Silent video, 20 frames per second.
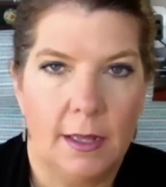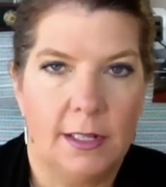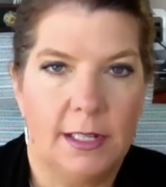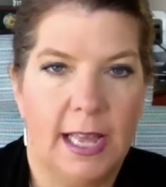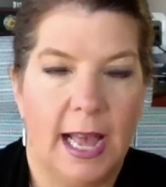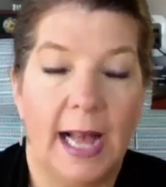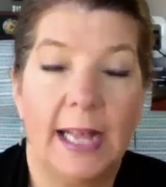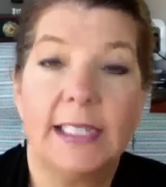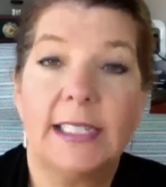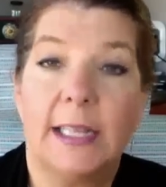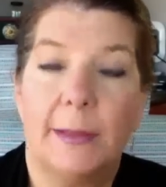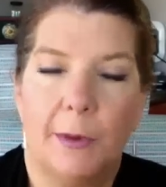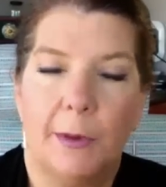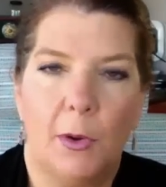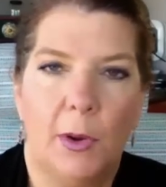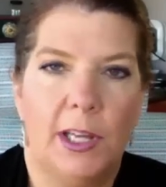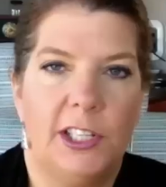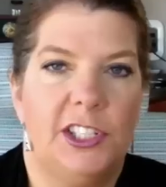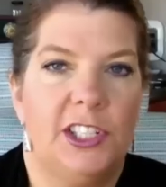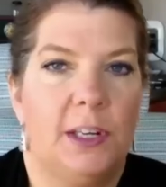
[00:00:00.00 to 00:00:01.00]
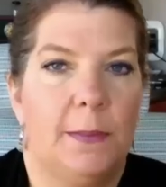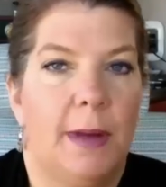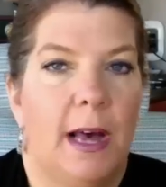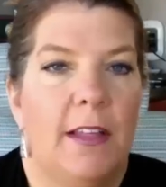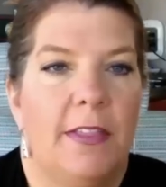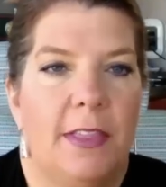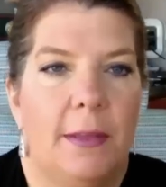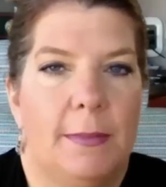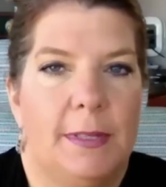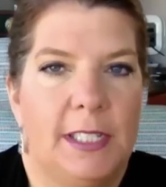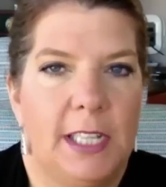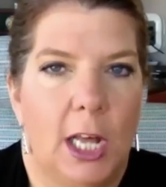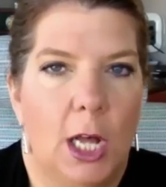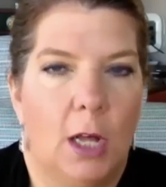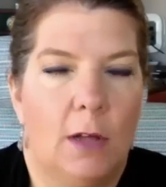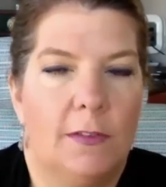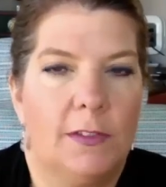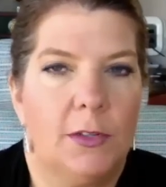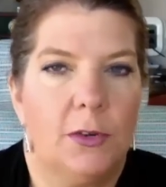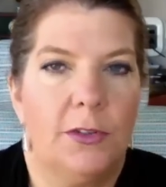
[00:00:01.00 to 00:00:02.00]
to ask them a question about
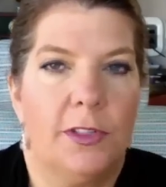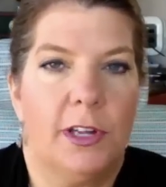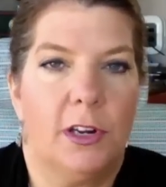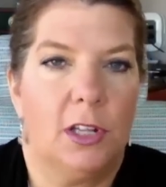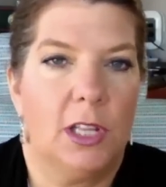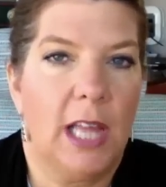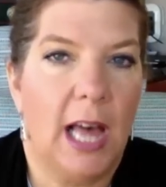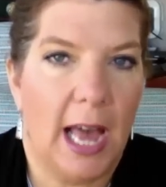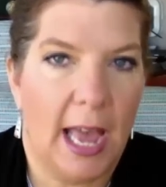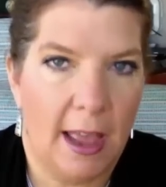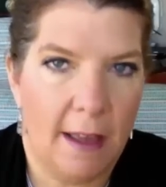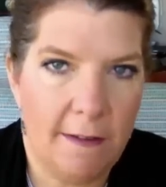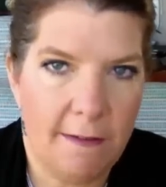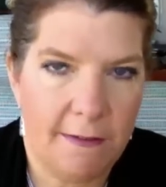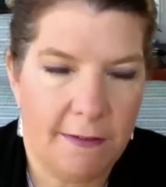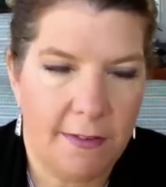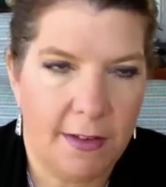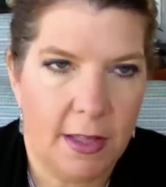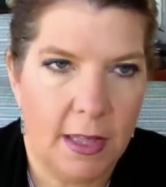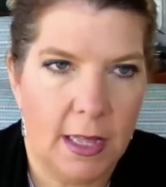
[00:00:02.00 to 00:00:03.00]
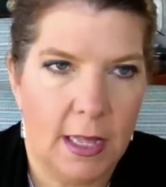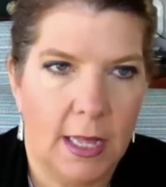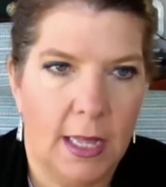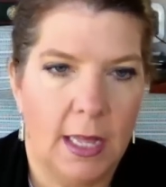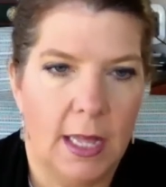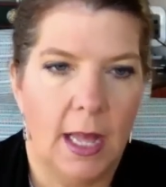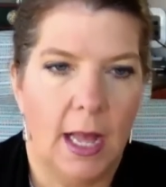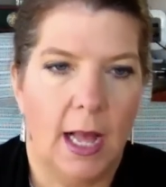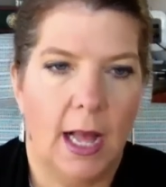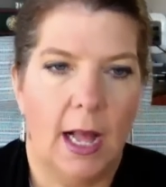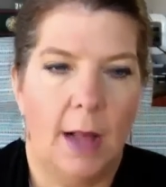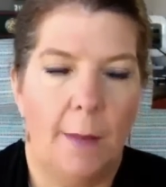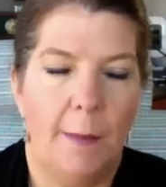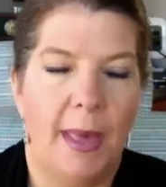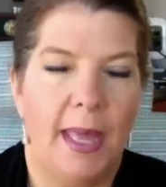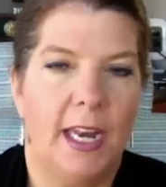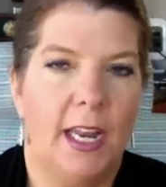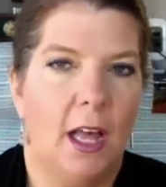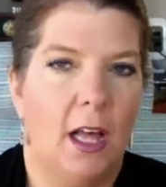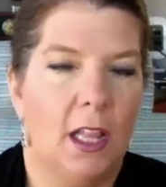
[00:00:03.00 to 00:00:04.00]
themselves or their life.
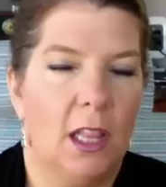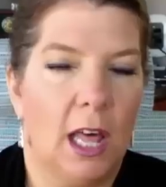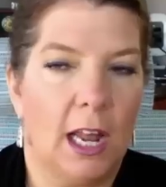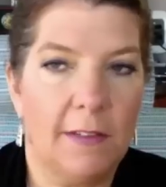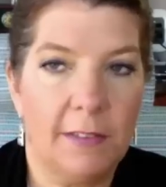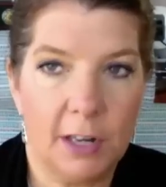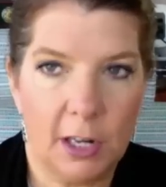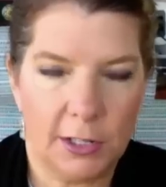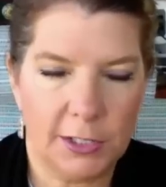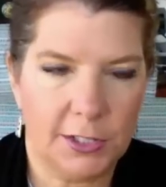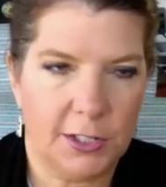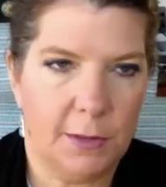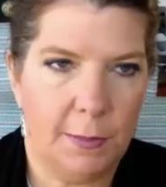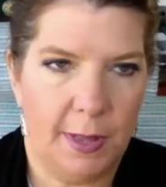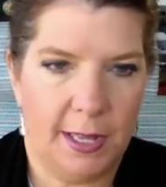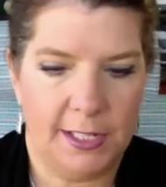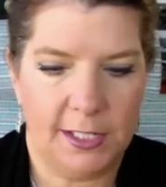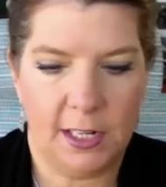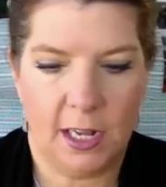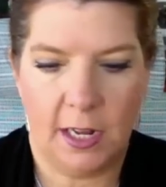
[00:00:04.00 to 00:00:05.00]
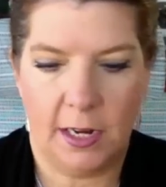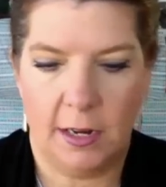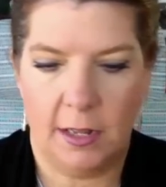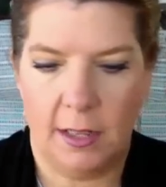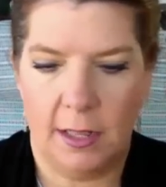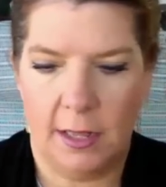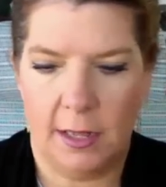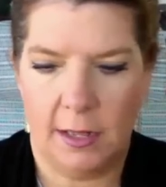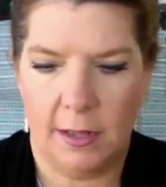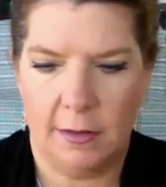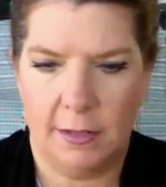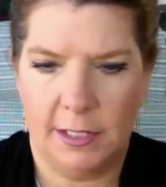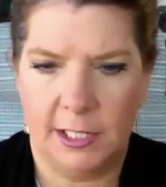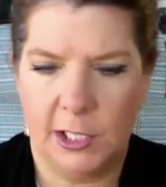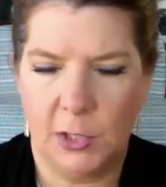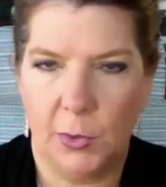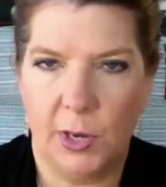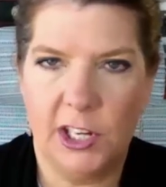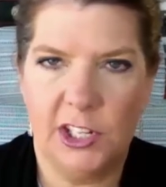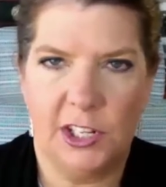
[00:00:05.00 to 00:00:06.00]
And a lot of it also depends on the
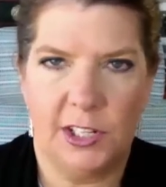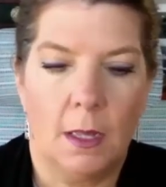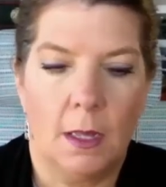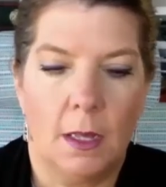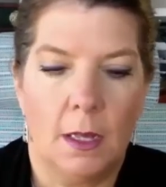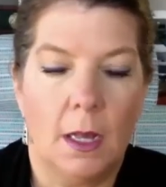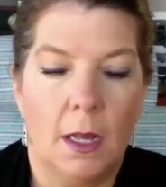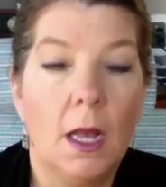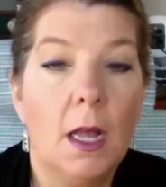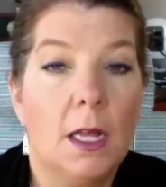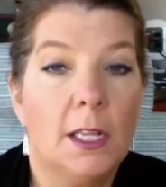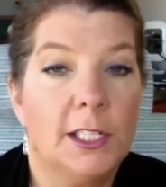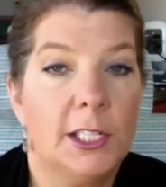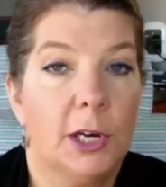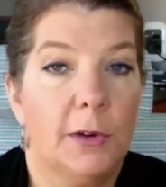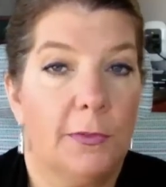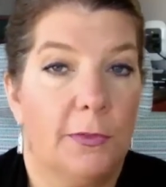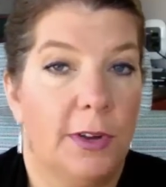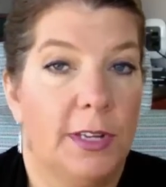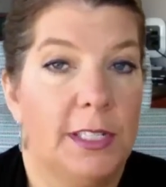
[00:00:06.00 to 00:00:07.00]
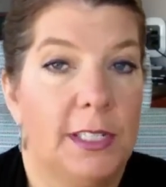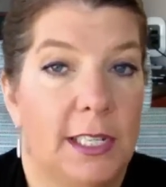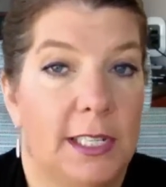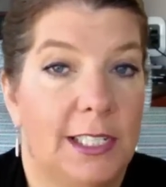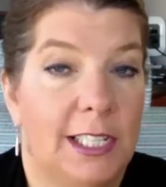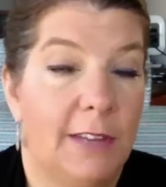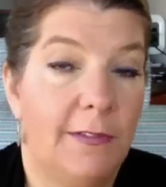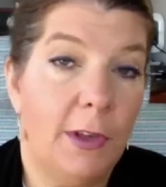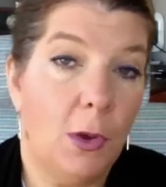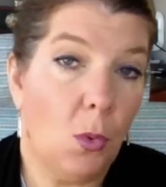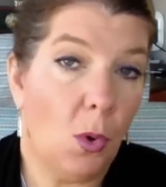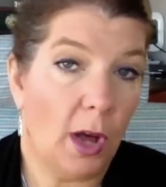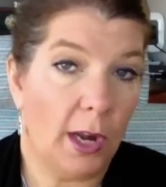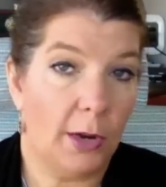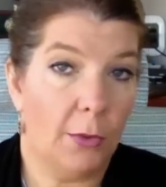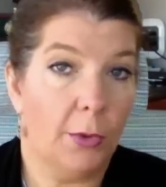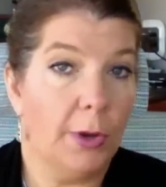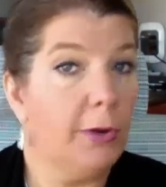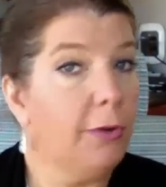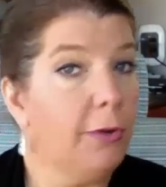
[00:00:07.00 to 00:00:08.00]
situation. So for instance, if you
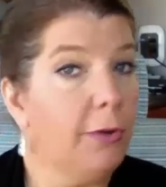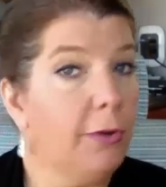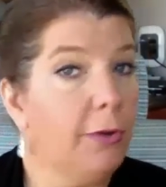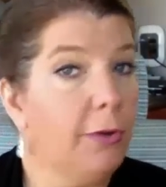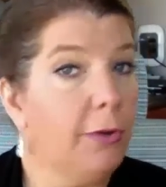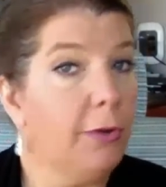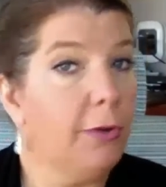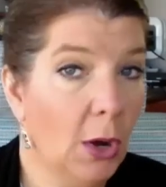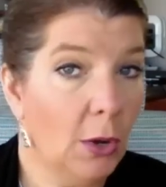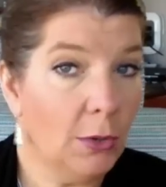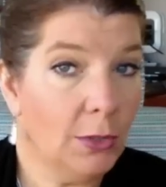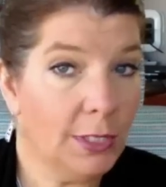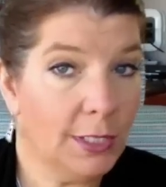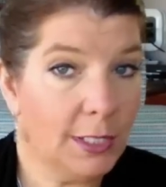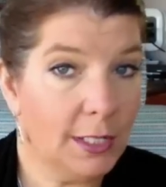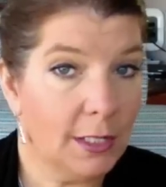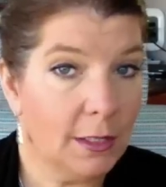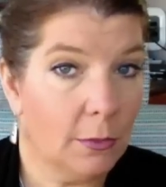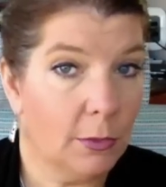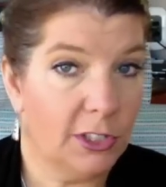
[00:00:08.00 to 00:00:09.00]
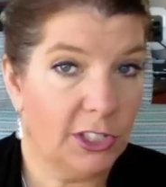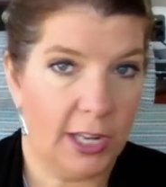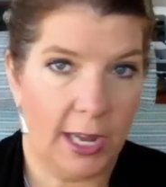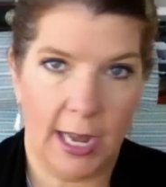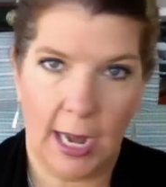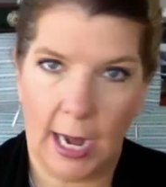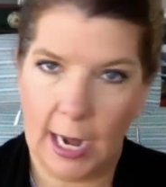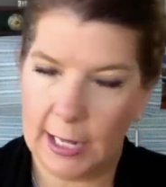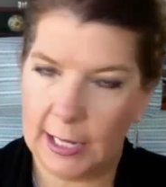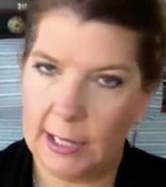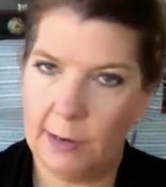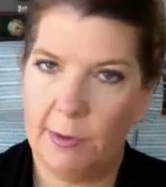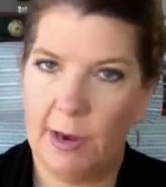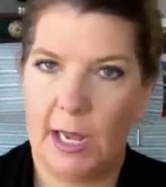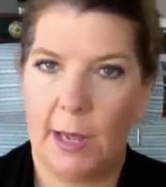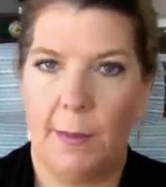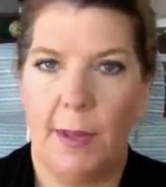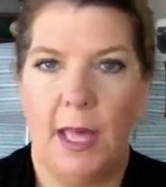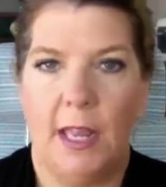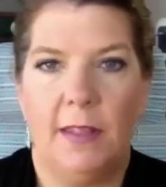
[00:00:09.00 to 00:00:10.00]
want to recruit your host, which I highly
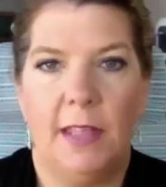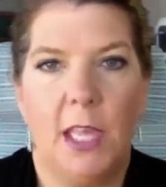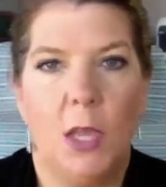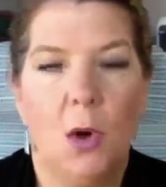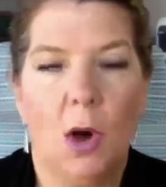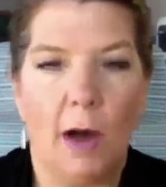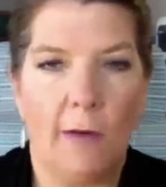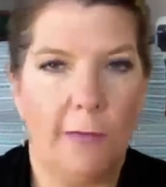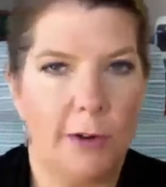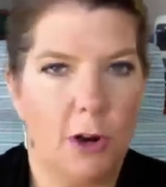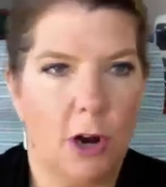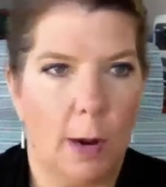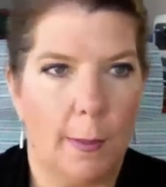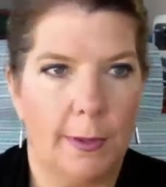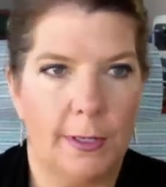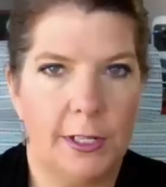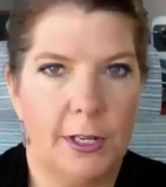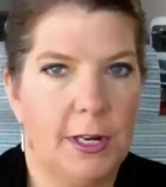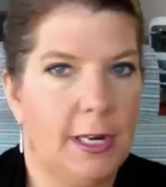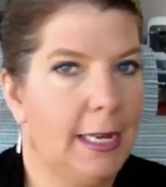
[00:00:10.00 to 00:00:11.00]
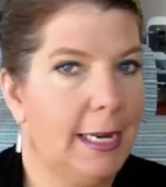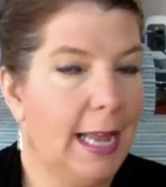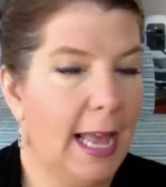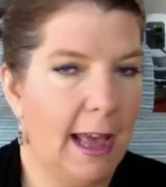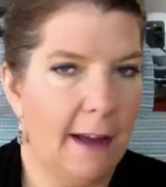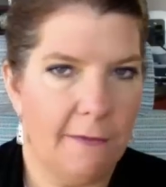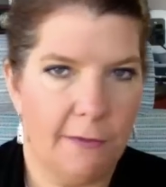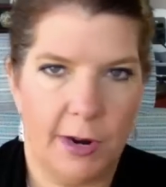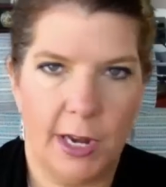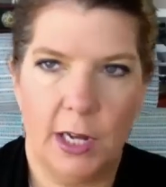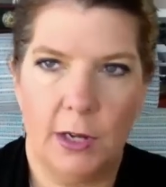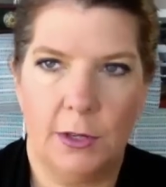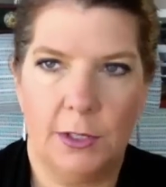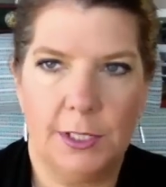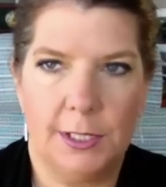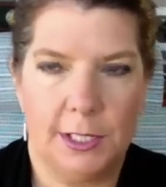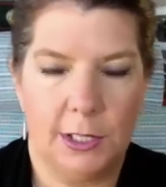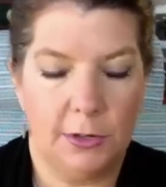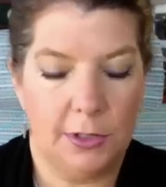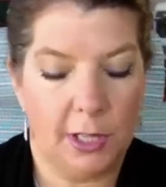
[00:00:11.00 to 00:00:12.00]
recommend that you offer your opportunity to every
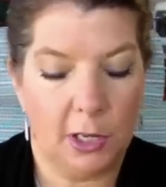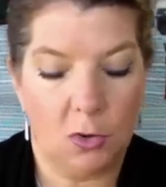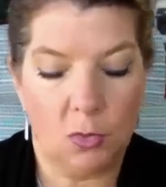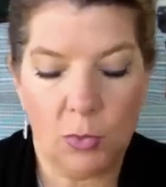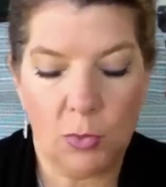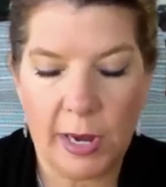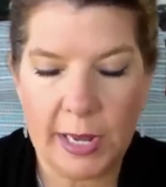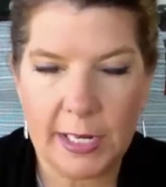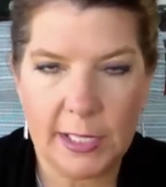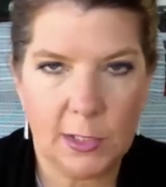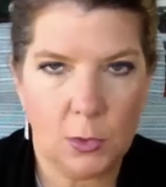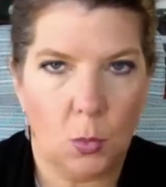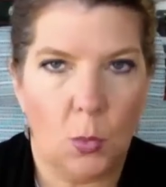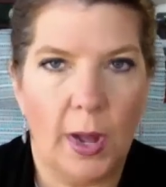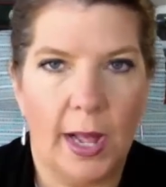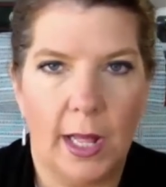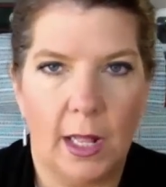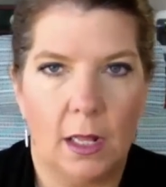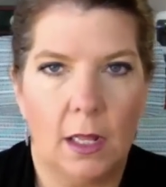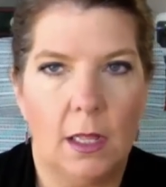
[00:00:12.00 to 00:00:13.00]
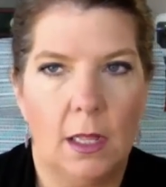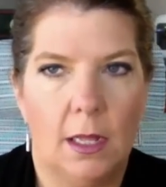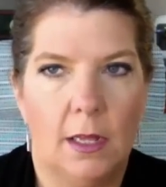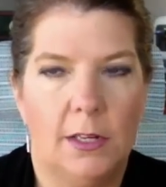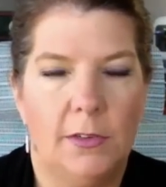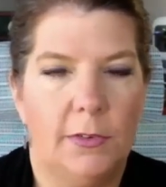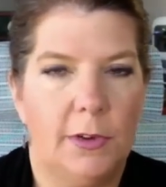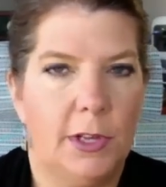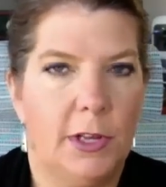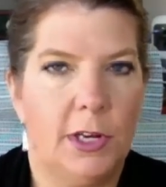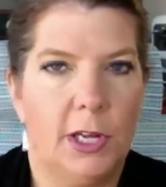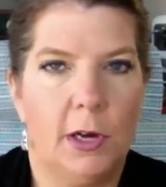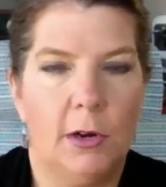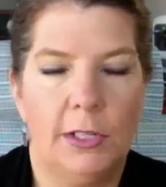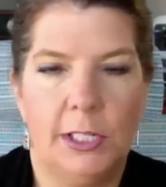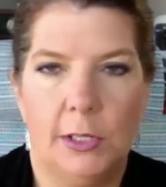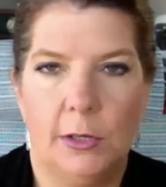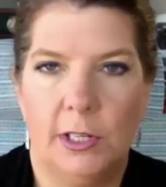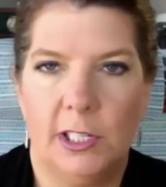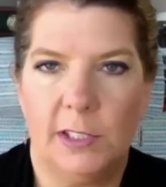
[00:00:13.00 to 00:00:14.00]
host, they're the greatest well for you to go
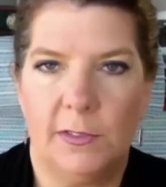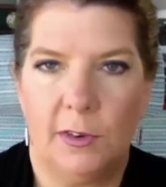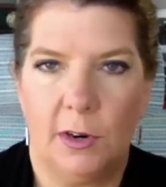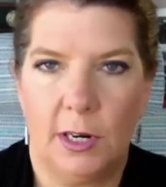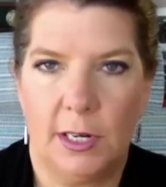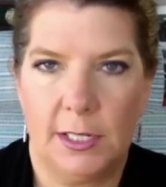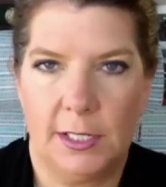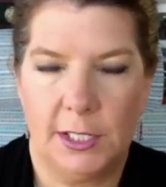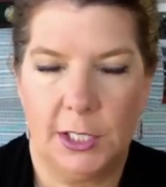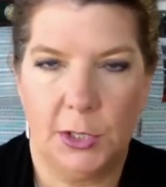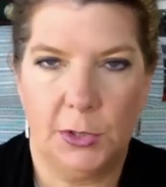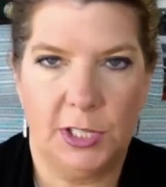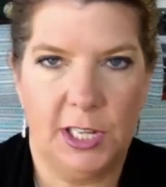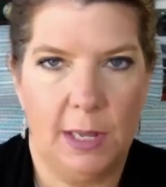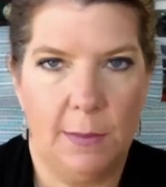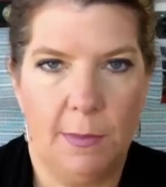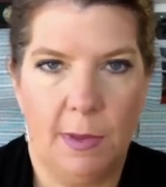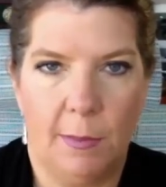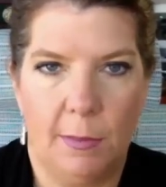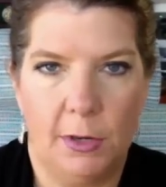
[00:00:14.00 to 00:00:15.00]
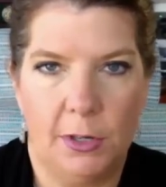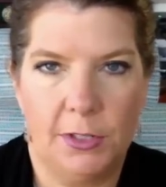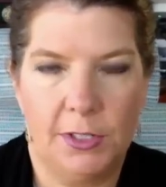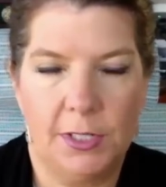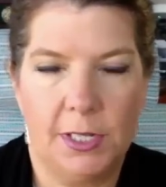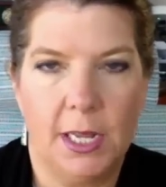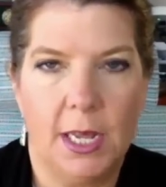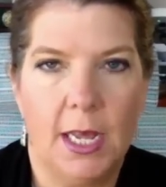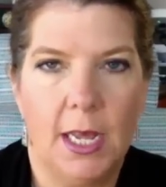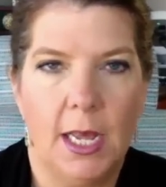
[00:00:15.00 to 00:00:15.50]
to as far as new team members,